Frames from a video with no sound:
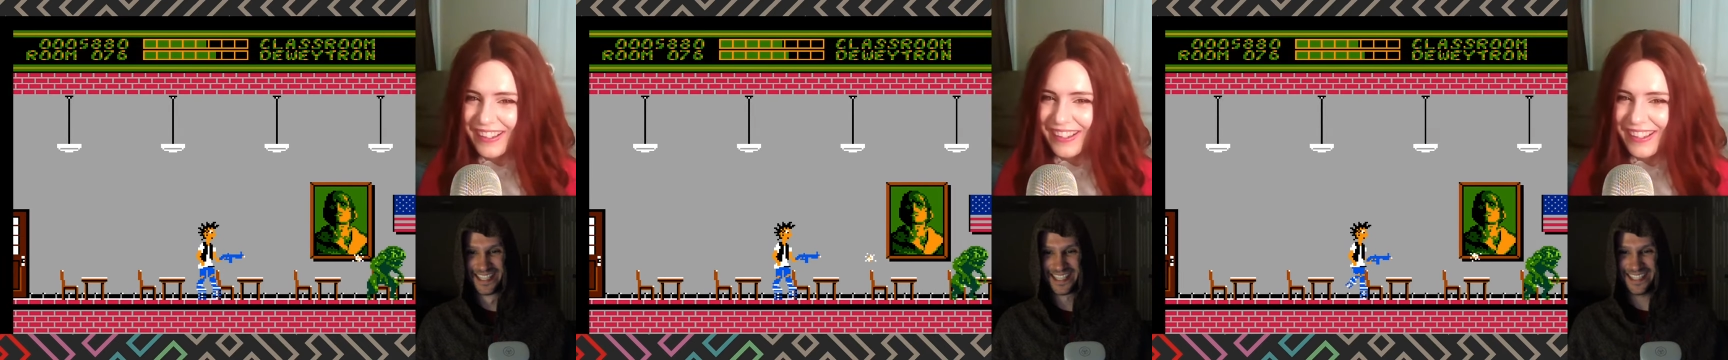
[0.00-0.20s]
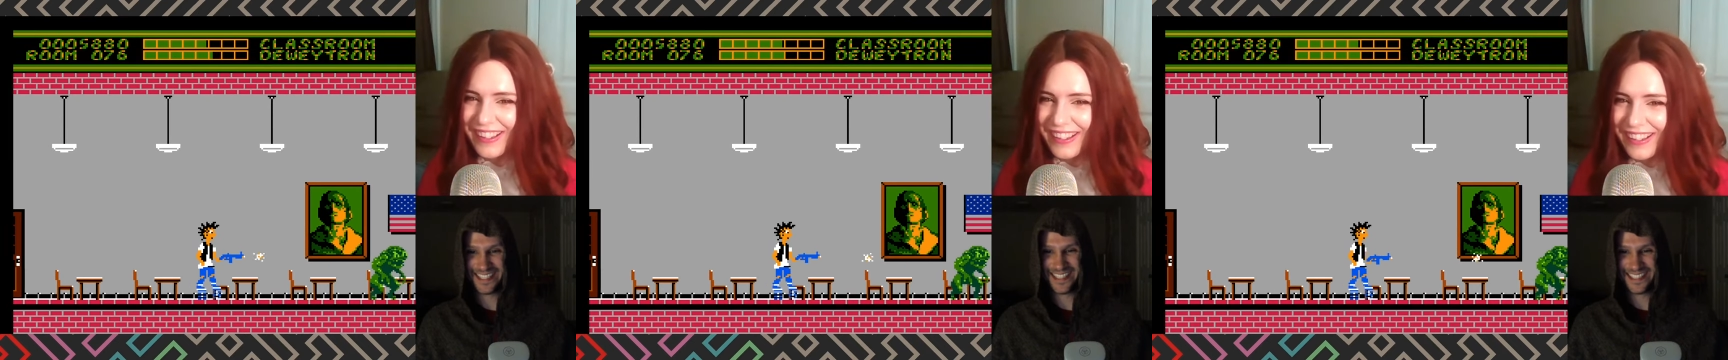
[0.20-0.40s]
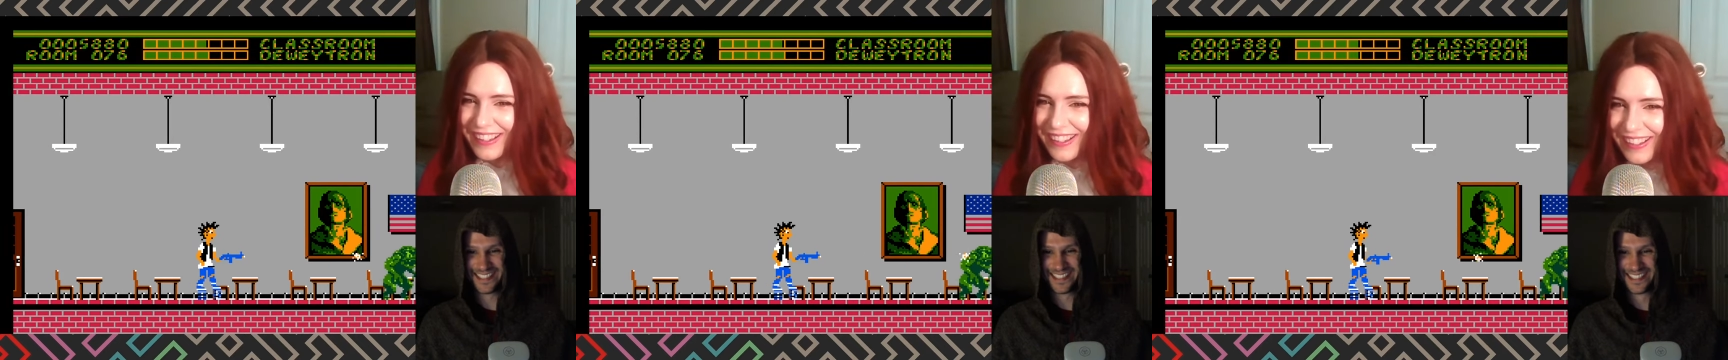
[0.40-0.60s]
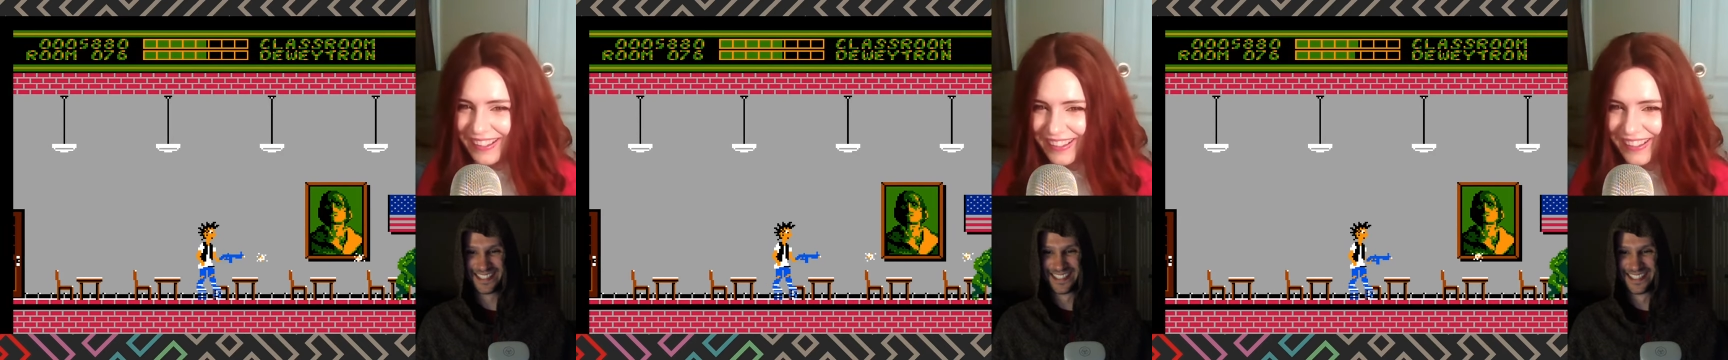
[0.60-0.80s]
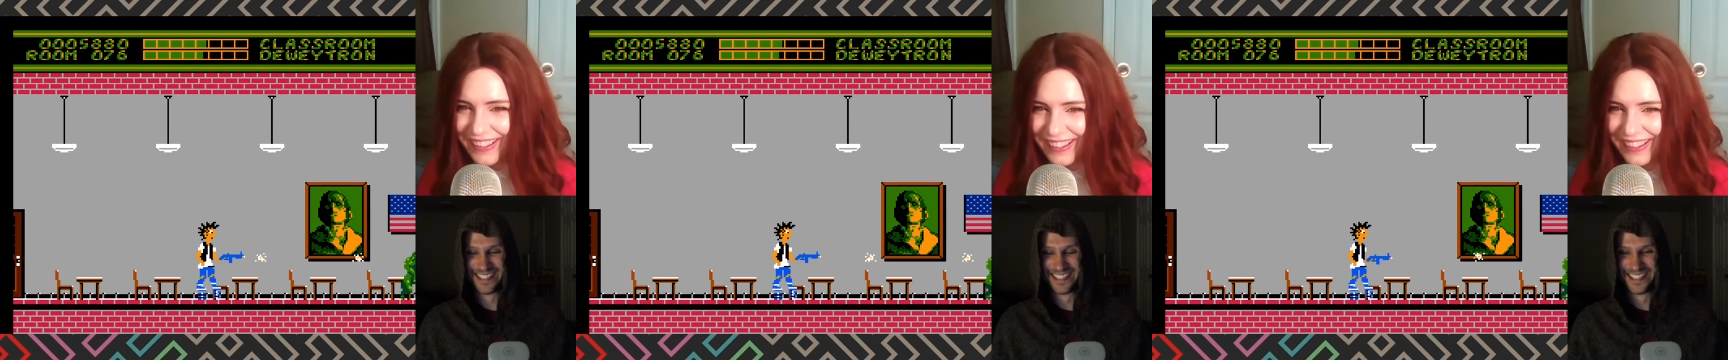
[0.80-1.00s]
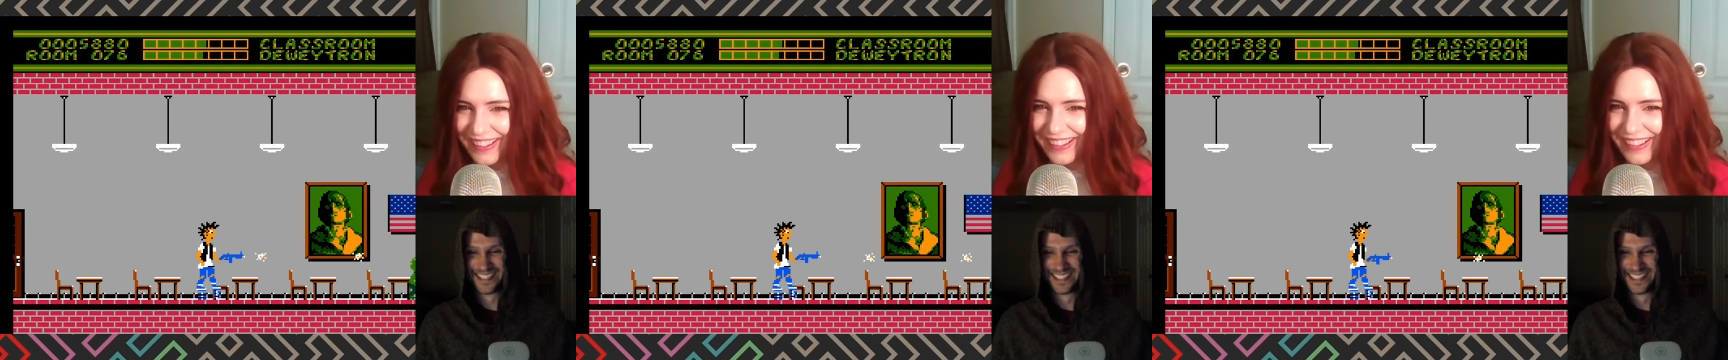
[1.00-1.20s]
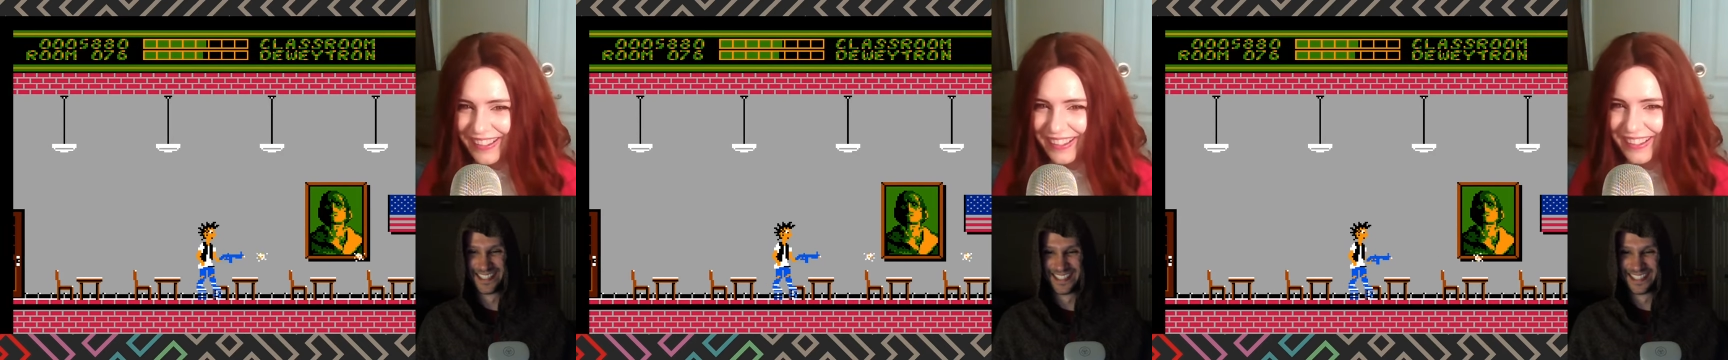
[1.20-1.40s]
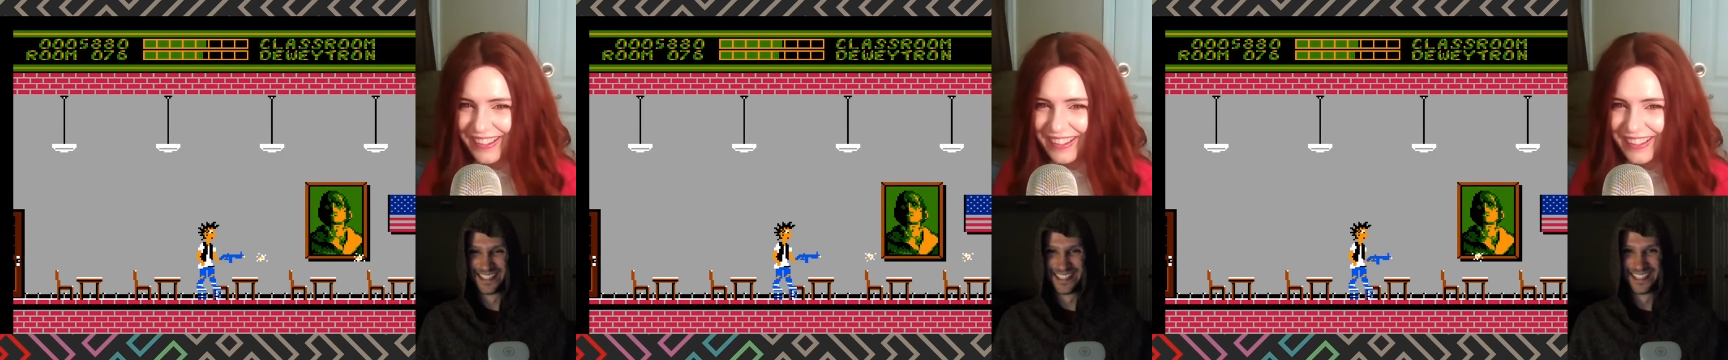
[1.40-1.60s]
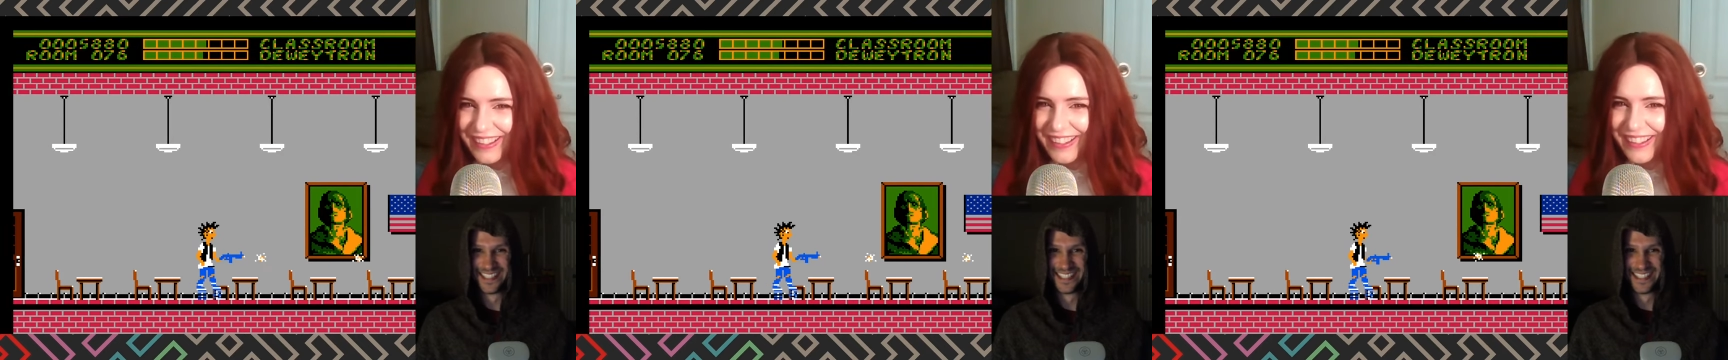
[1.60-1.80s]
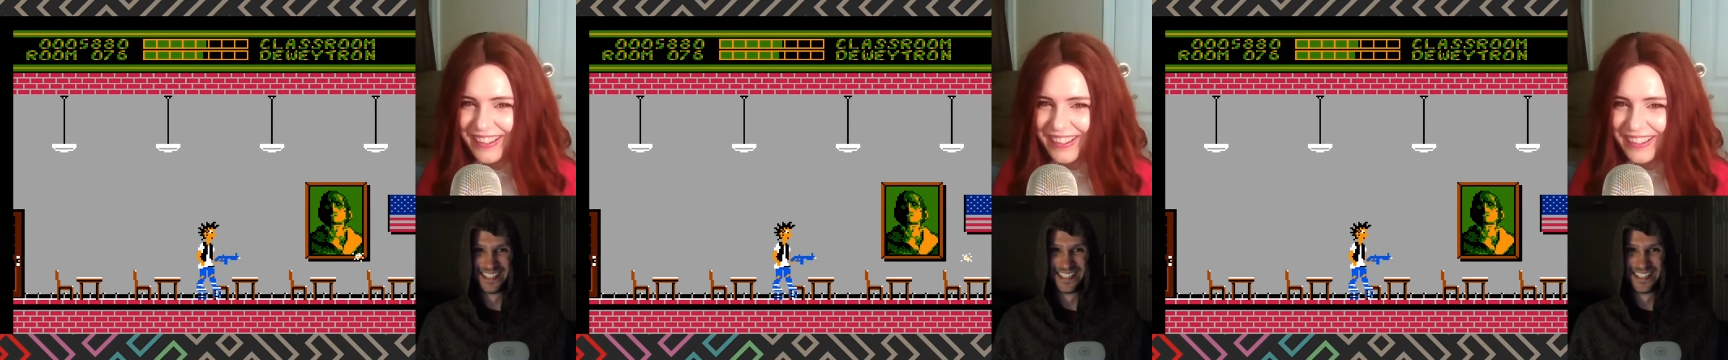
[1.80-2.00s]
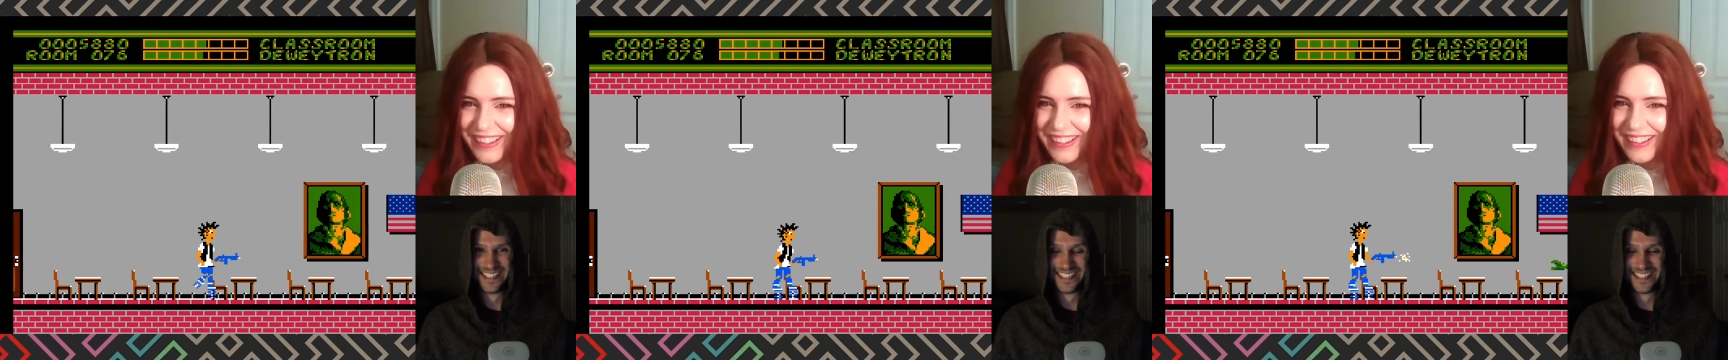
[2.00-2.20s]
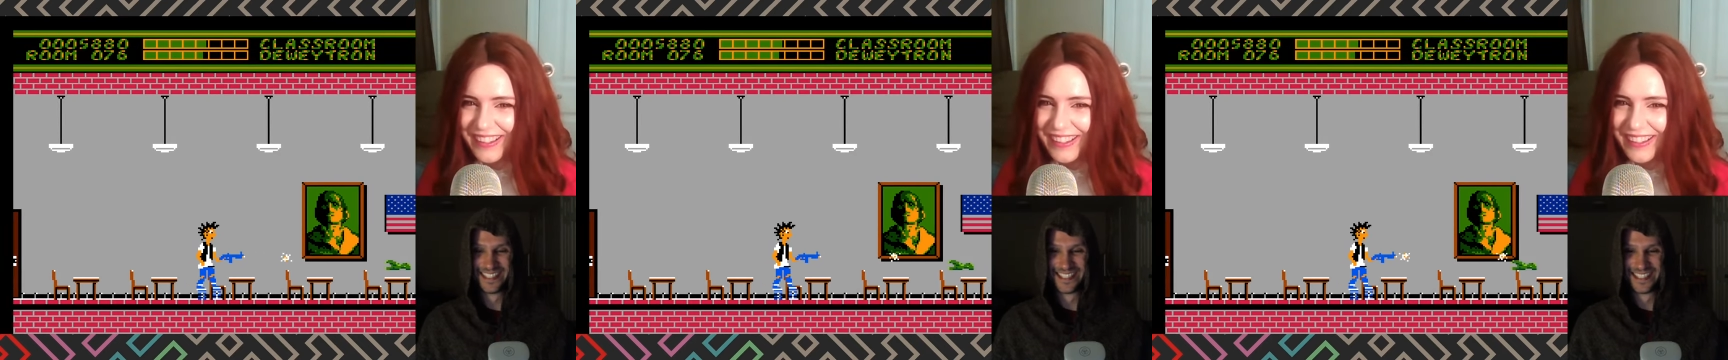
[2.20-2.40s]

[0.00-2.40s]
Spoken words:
Nothing is said.